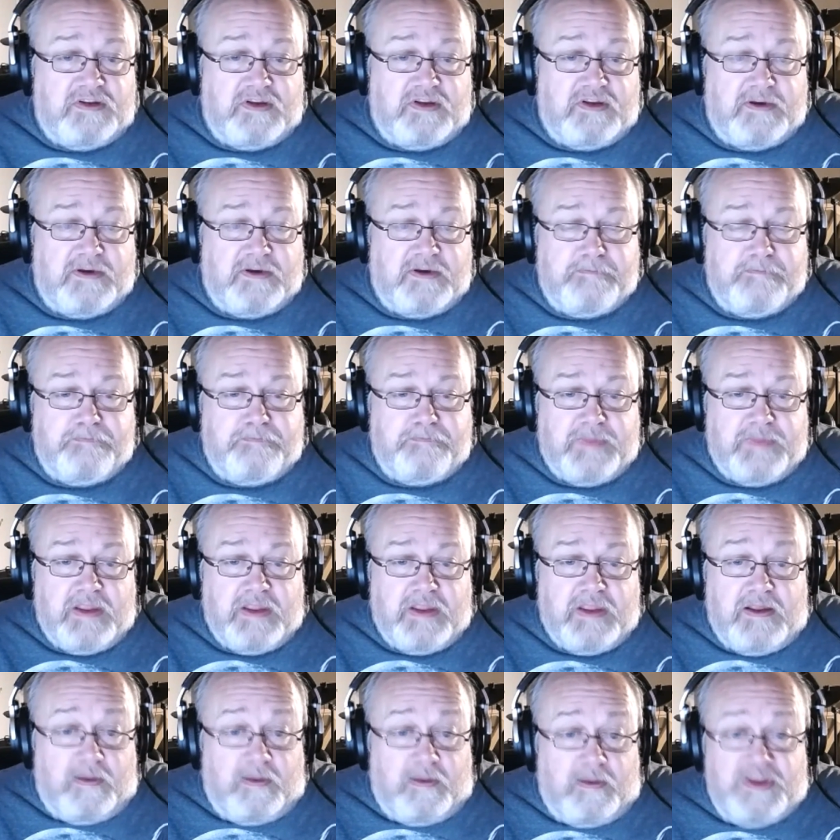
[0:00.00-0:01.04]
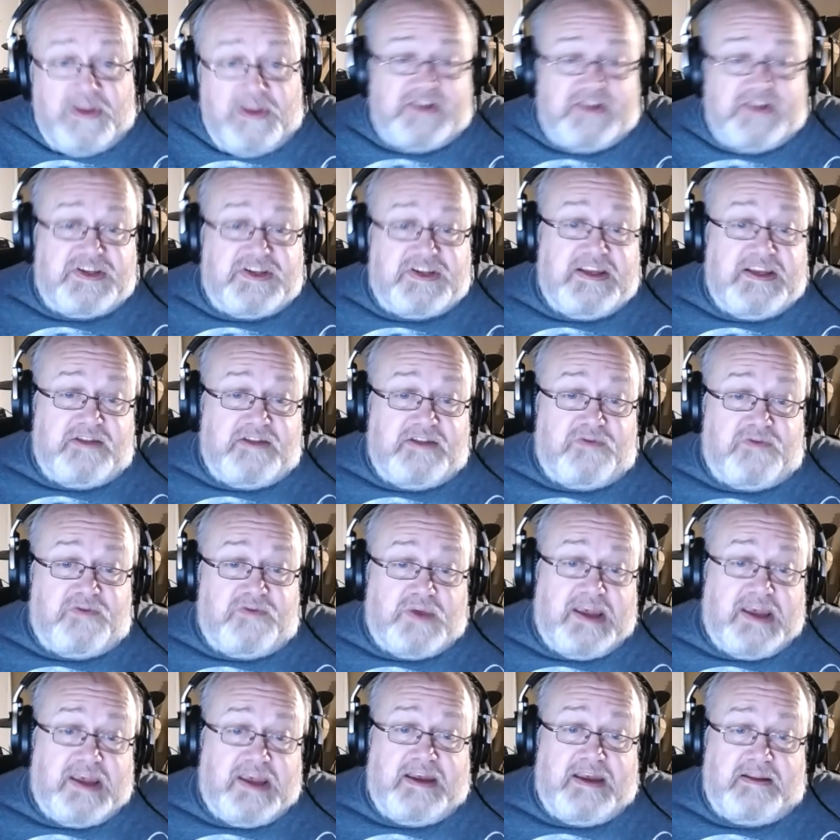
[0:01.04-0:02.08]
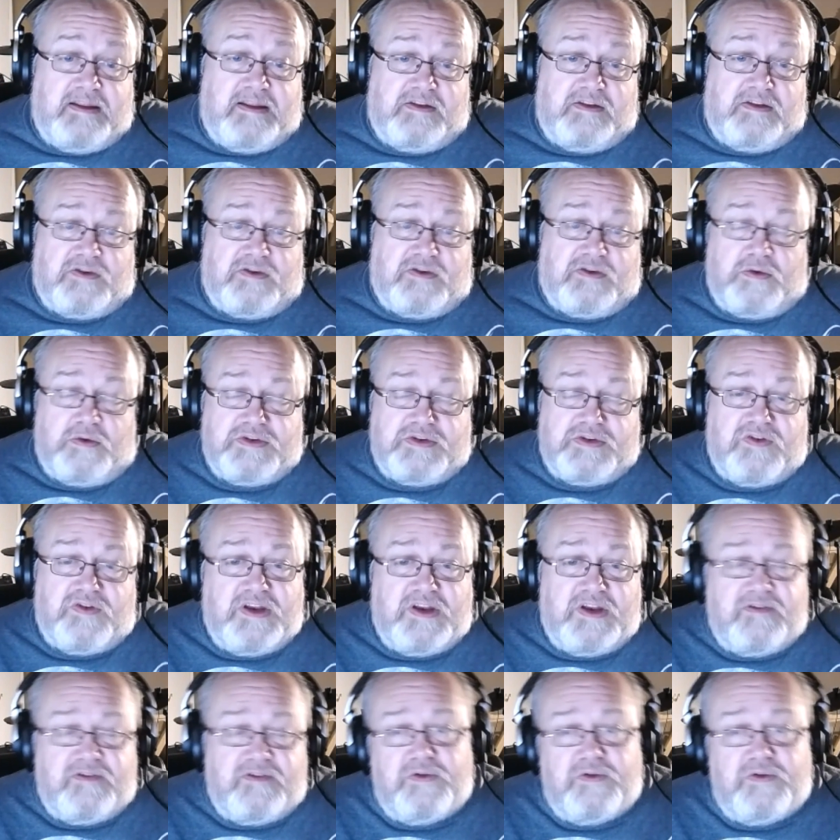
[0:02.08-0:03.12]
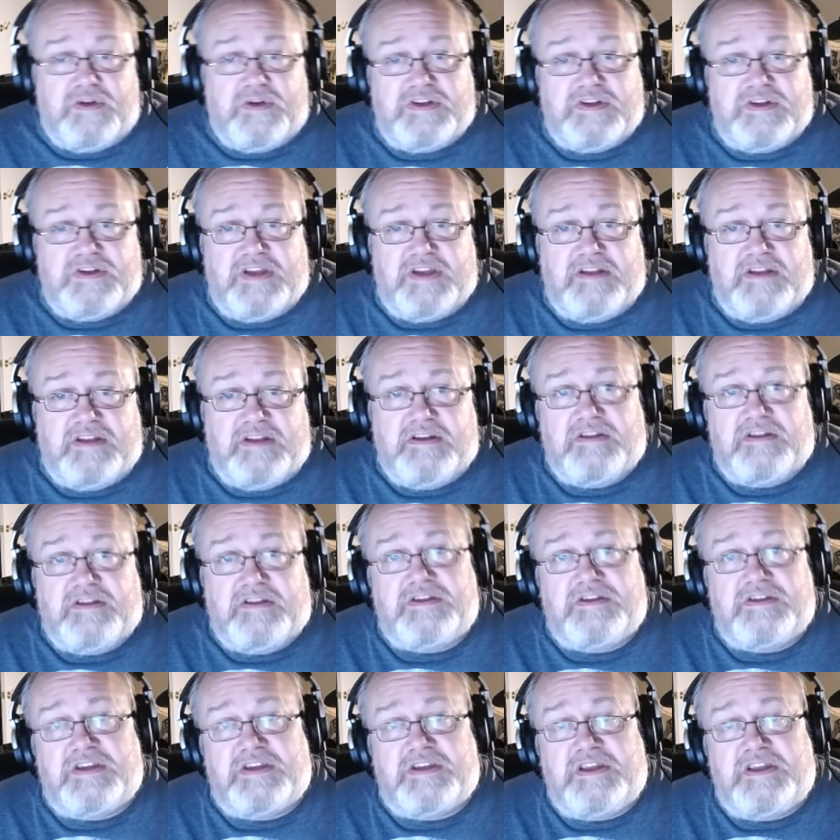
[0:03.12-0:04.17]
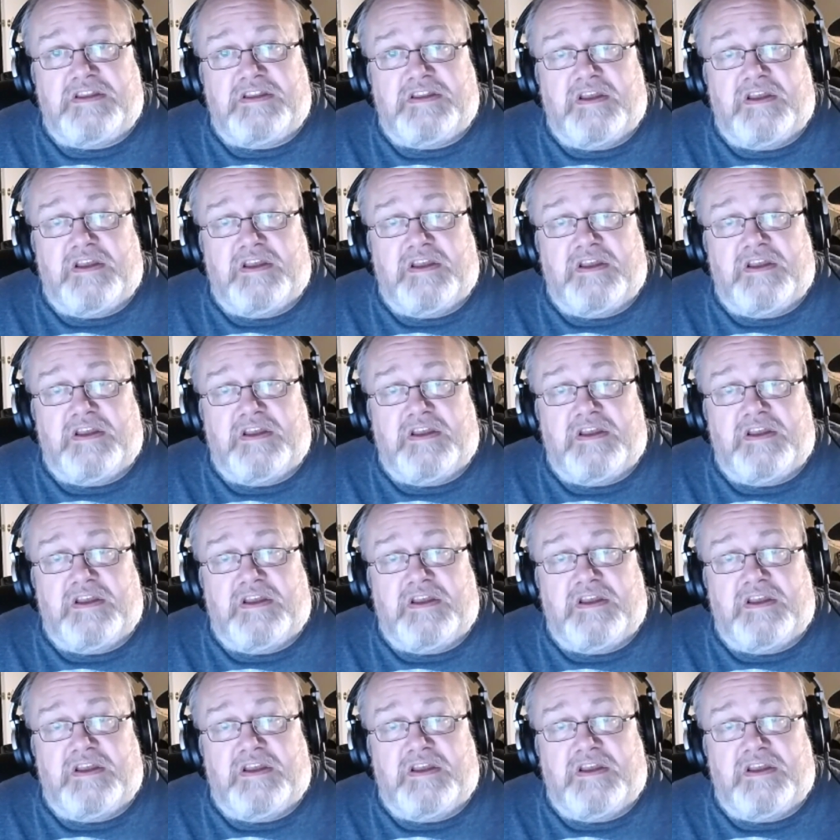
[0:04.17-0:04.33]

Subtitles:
I mean, the scene, if you can, it's always great if you can send in the scene.